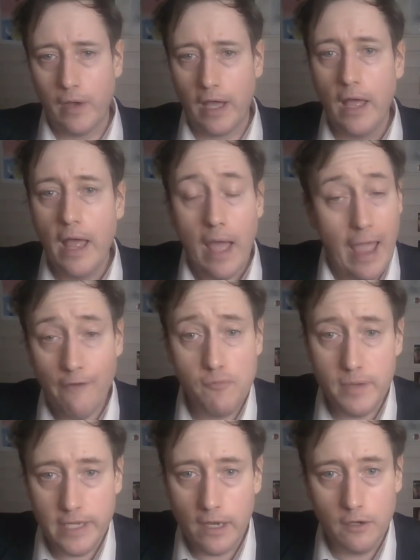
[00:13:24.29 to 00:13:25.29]
where
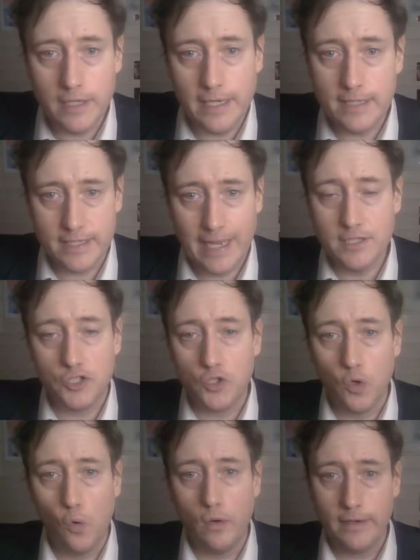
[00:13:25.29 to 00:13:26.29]
everybody stays at
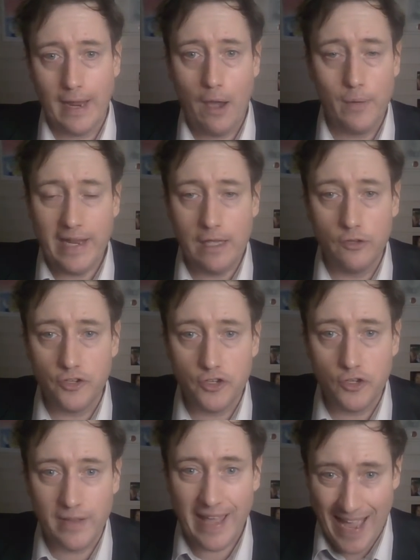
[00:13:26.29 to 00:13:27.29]
school now in England
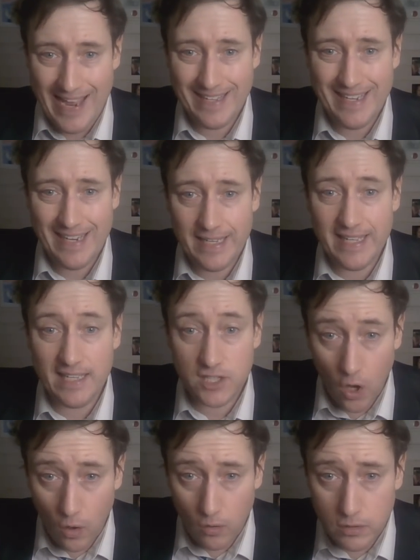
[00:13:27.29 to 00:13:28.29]
until they're 18 years
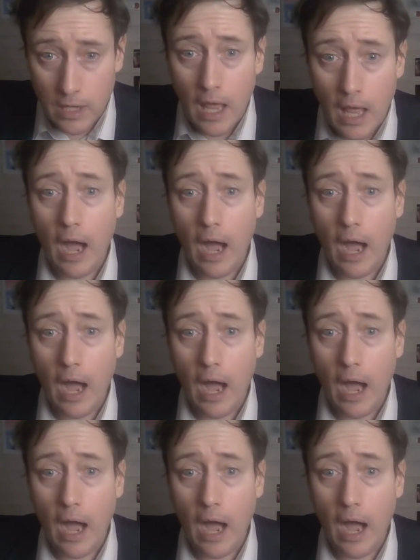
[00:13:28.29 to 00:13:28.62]
old,